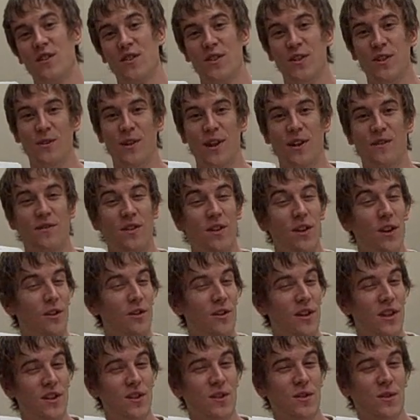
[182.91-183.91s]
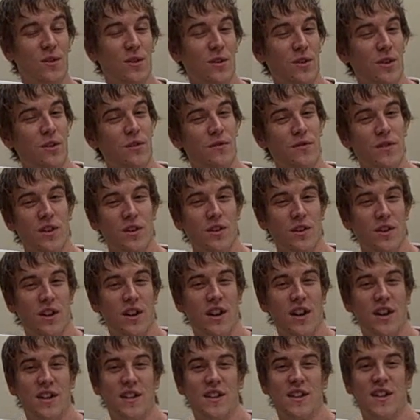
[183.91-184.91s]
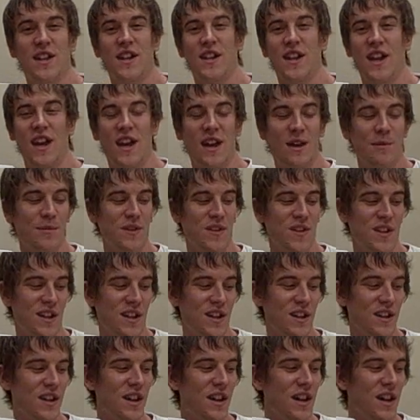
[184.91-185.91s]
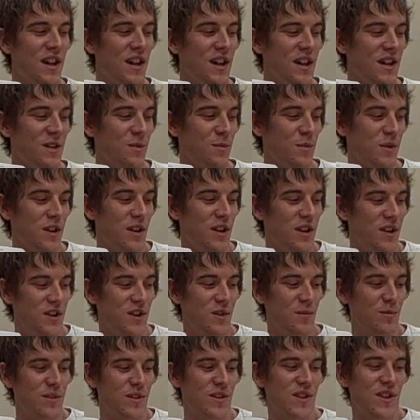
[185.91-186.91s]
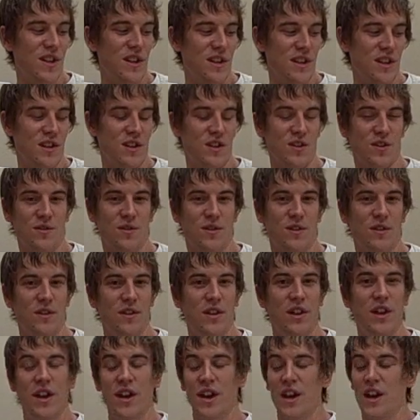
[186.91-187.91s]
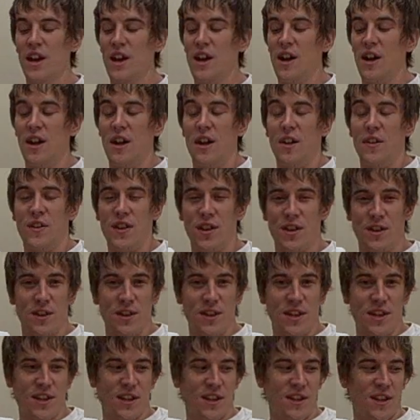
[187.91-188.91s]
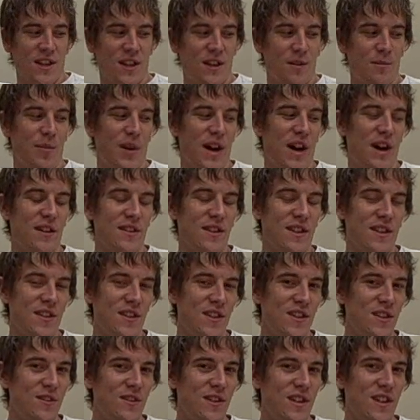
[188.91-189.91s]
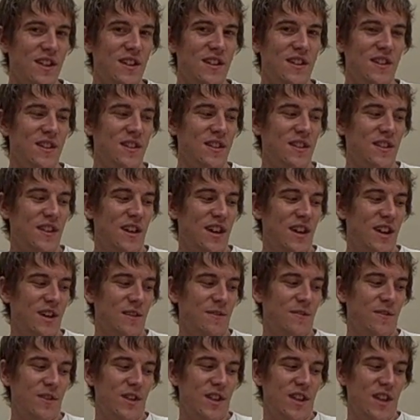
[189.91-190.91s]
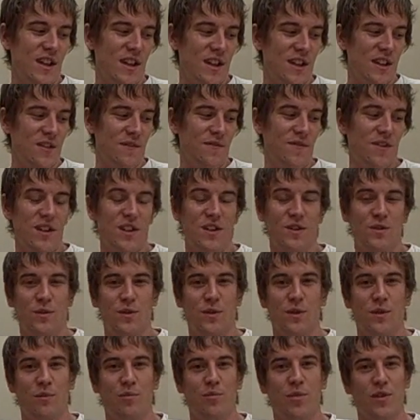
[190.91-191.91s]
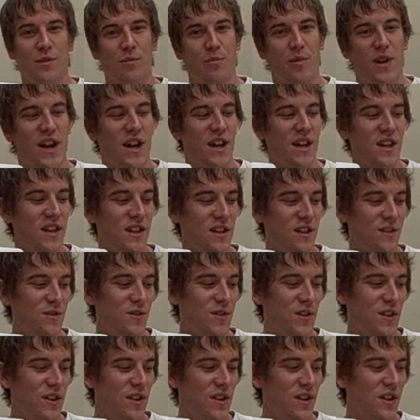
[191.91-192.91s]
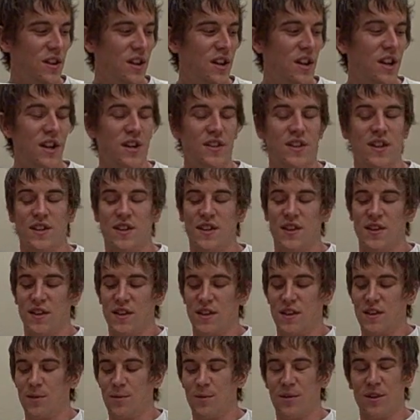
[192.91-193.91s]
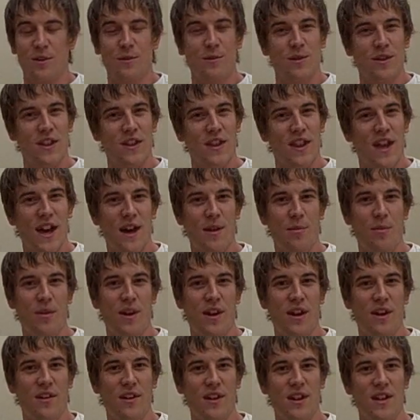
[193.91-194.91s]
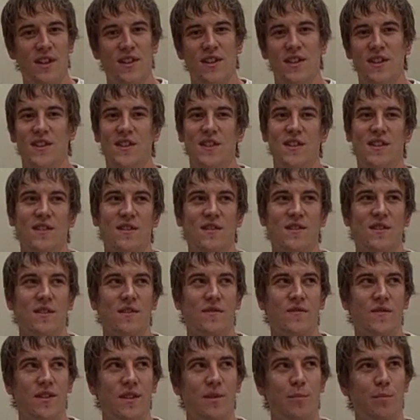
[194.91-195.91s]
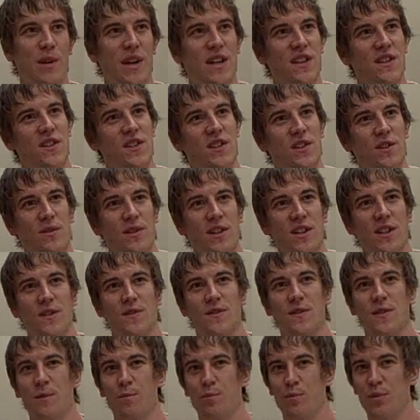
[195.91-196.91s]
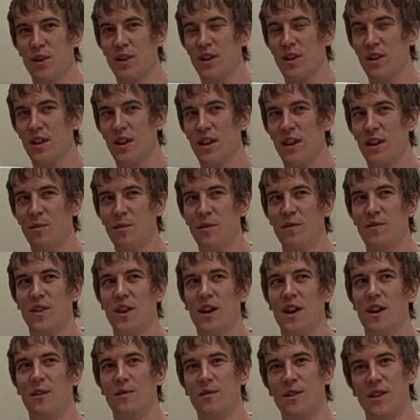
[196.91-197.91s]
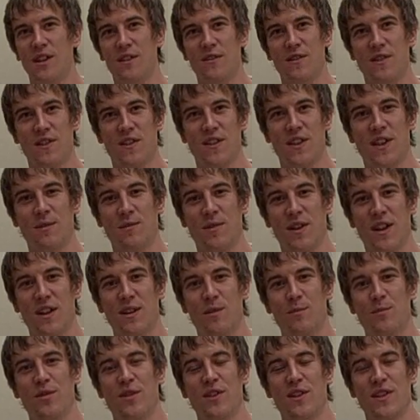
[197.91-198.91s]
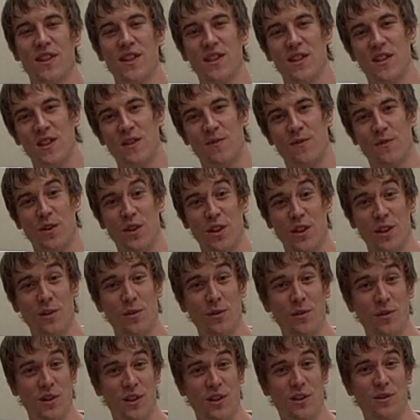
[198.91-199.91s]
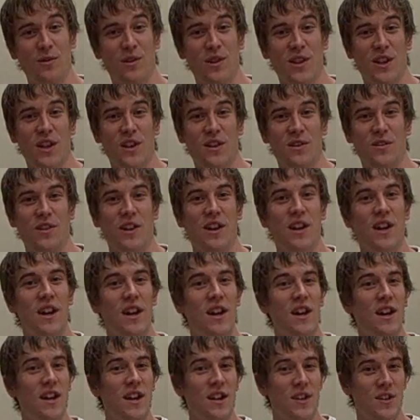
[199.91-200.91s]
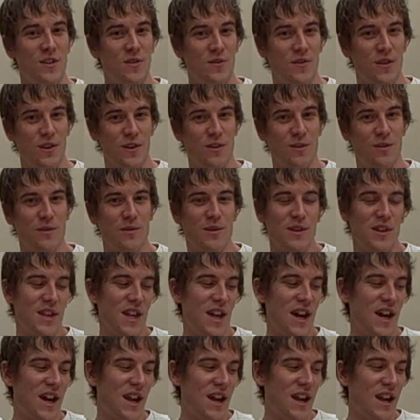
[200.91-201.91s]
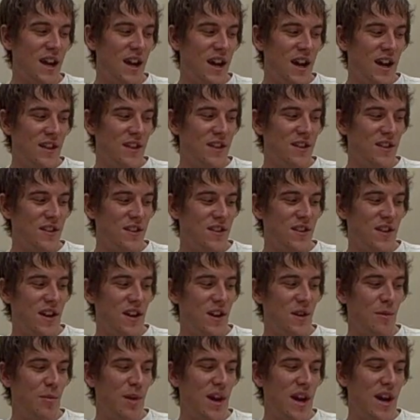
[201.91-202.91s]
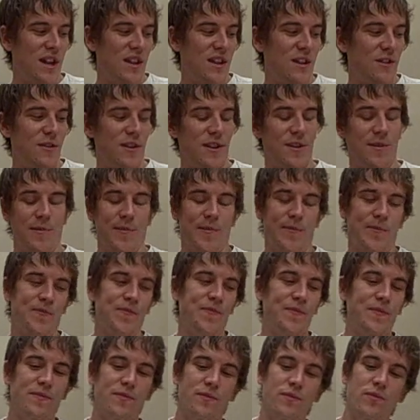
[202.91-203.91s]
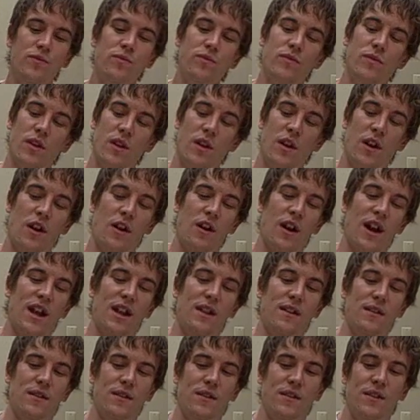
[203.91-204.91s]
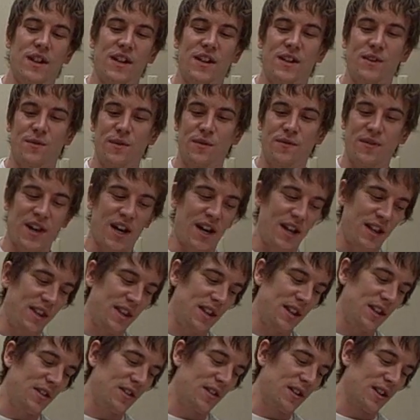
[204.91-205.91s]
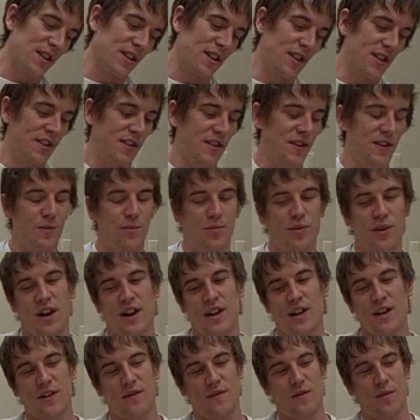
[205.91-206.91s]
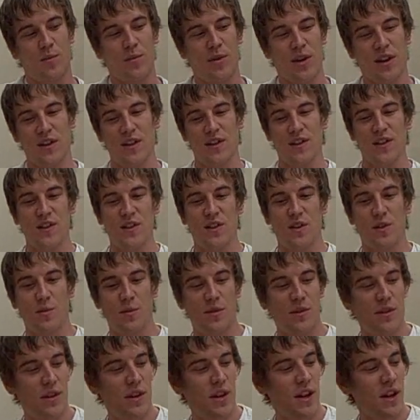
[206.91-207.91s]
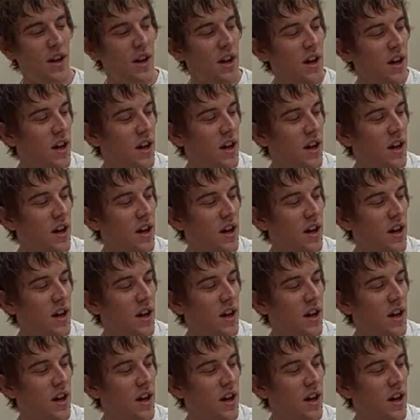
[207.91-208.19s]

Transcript: So you have no control over your content. Amazon is 100% in control. The other thing to think about, this unit is designed for the individual book buying user. This isn't to work with a library, this isn't the best choice for a book club if they all want to use the same kind of book. This is for you and you alone. So if you're cool with that, this is not a bad unit. Alright, next we've got the Nook. This is the product from Barnes & Noble.